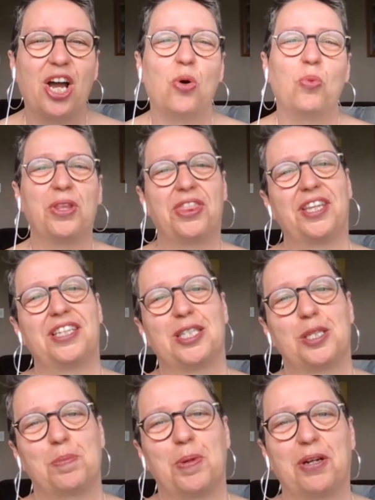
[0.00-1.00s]
with this
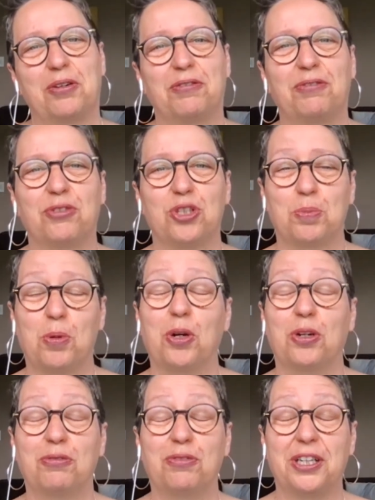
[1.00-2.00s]
Spot
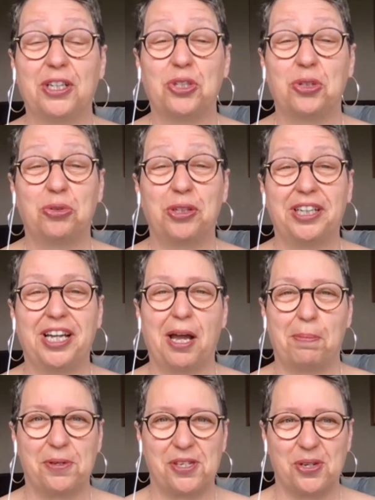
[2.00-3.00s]
on Feng Shui
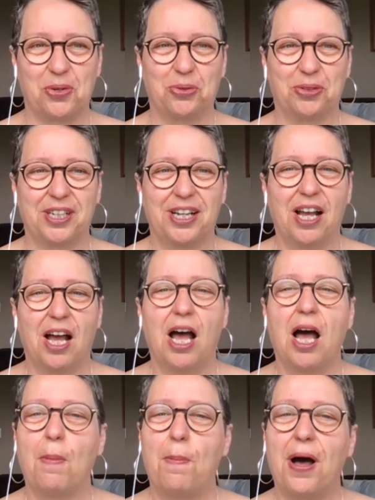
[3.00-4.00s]
episode
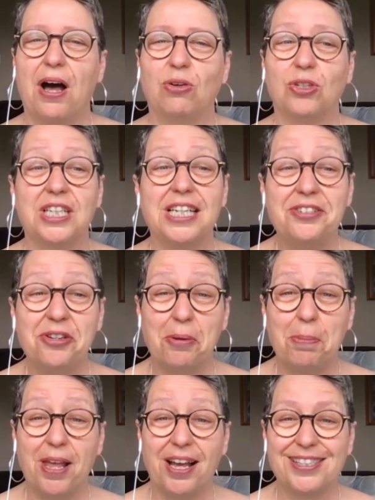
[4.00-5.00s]
about indoor
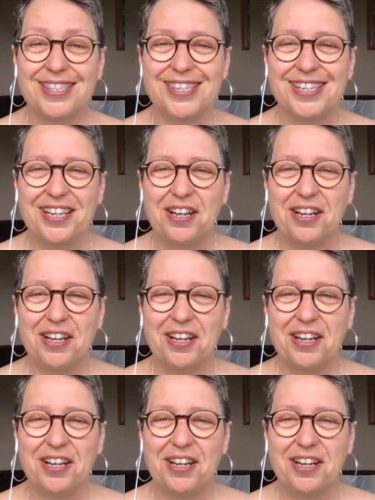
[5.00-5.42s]
plants.